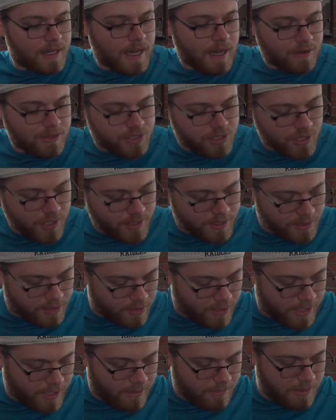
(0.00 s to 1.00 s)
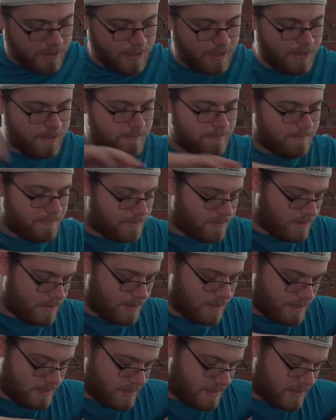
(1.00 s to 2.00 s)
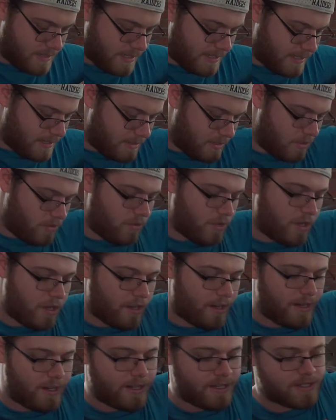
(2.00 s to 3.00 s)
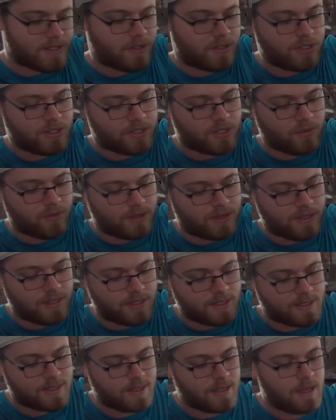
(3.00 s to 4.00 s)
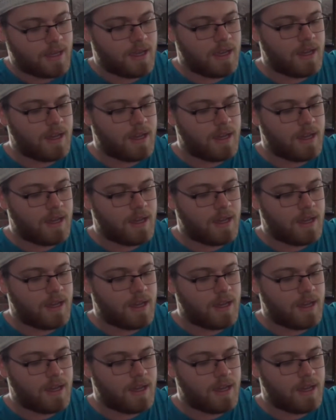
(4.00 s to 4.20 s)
I was trying to grab this a second ago. All right, I guess I'll just go with this.